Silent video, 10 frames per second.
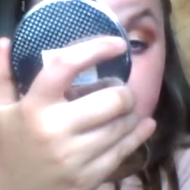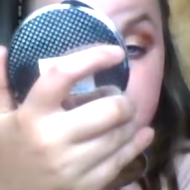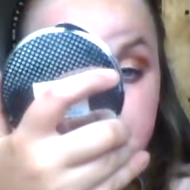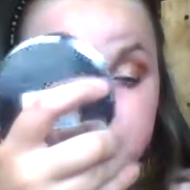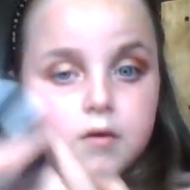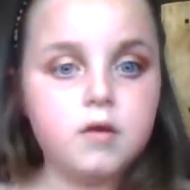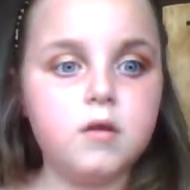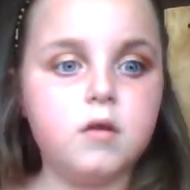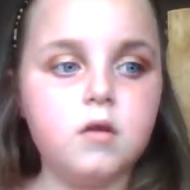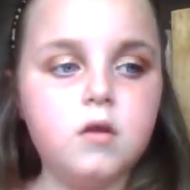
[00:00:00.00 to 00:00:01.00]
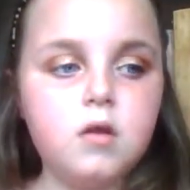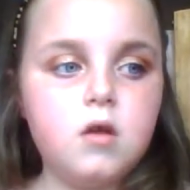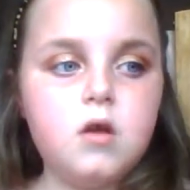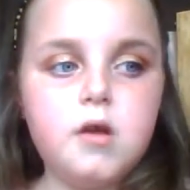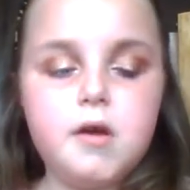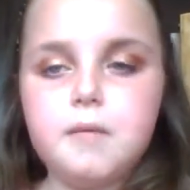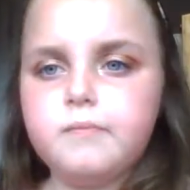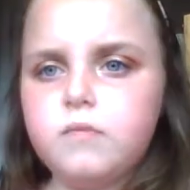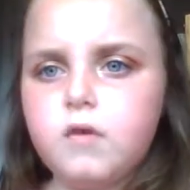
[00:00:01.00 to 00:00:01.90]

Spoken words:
Not forever, it'll stay on for the whole day.